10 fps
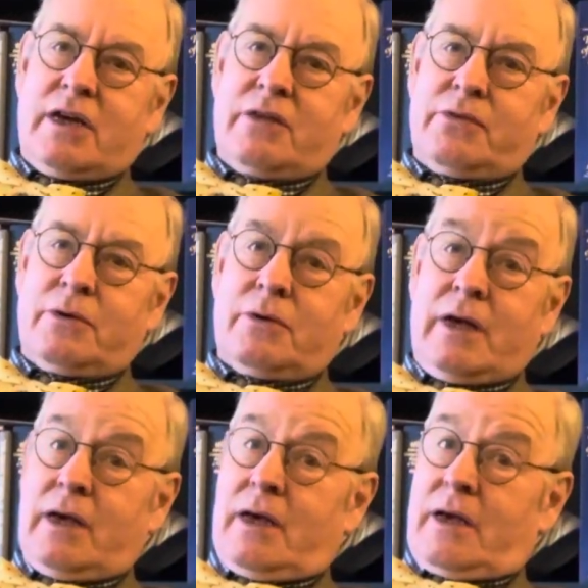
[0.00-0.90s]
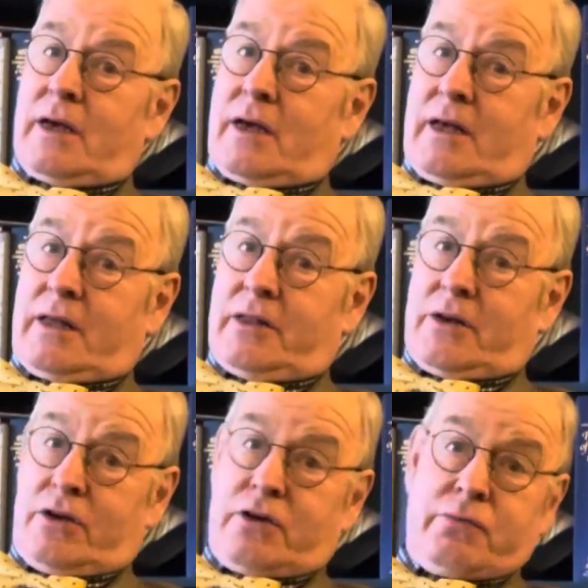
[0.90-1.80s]
So the
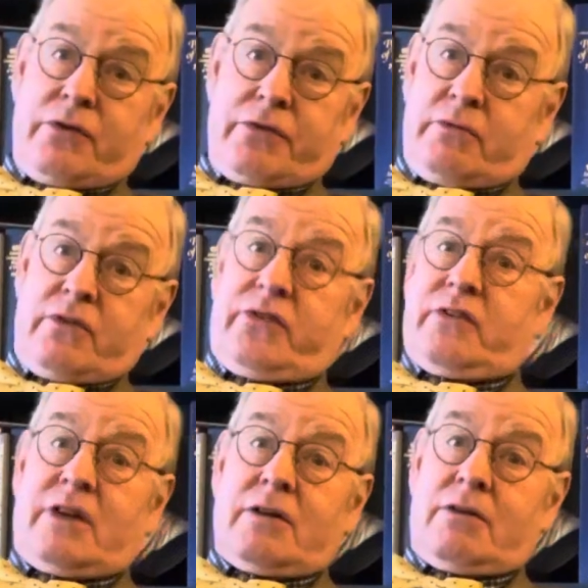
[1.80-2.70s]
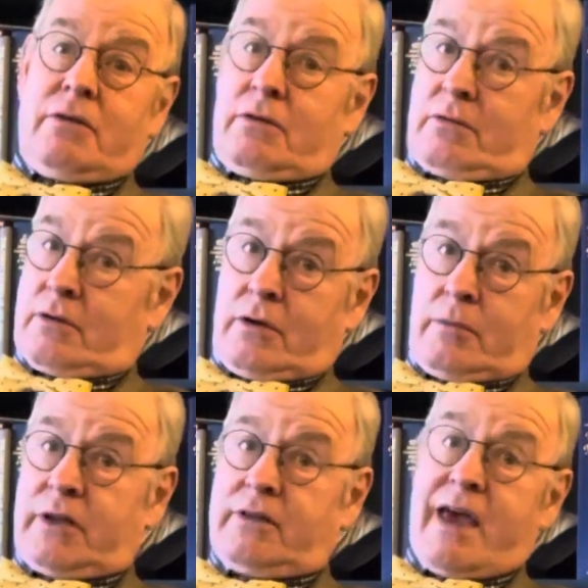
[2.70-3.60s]
curse was, if you sit in it, you're going to
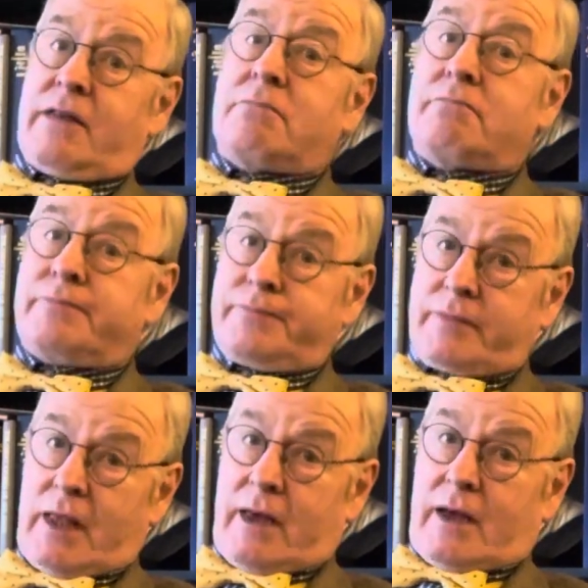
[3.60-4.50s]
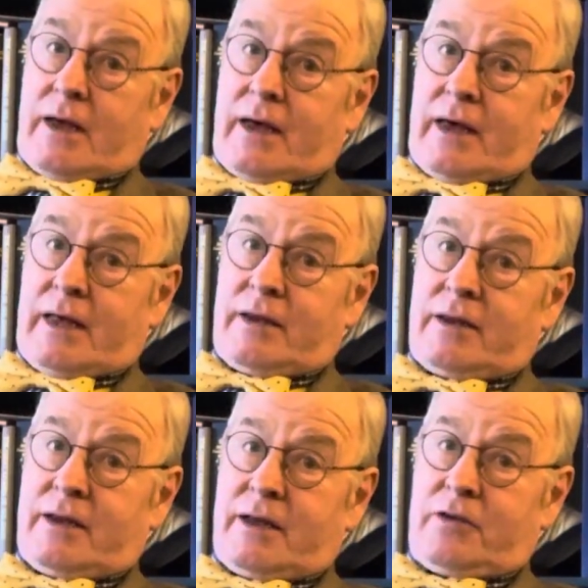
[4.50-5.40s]
be dead, and
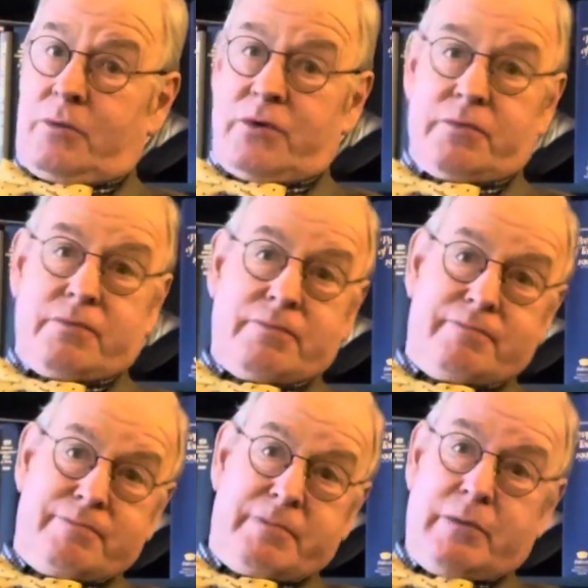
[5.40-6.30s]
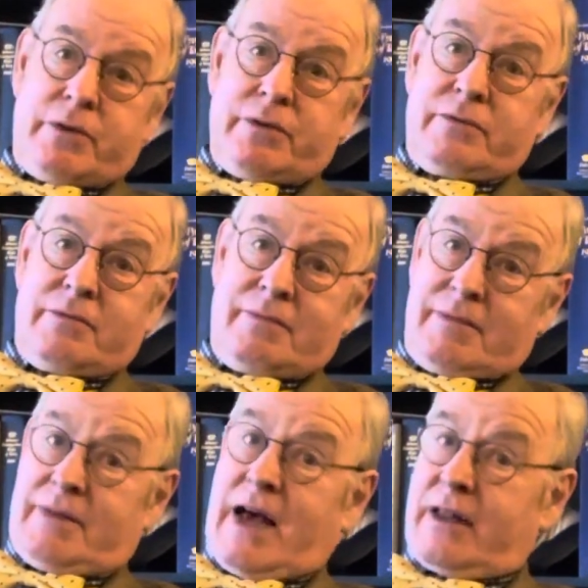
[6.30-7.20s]
a number of people
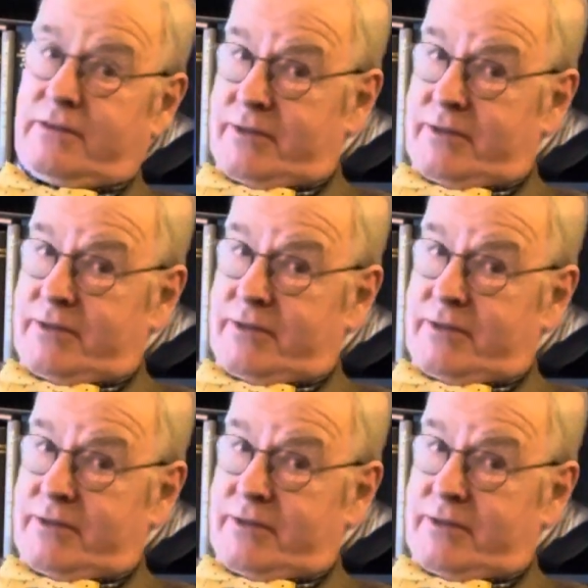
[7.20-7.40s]
had